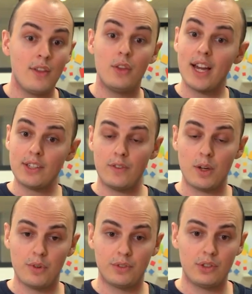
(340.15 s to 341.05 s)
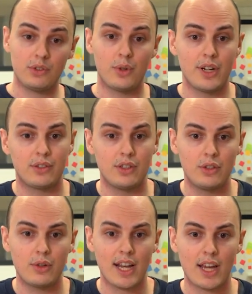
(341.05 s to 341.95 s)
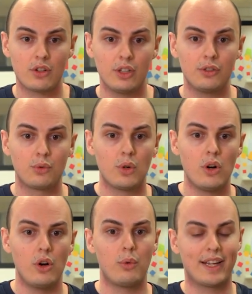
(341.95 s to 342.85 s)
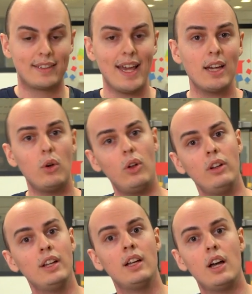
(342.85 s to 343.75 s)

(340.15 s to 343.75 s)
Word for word: The nice thing with SysTrace is you can actually draw a rectangle,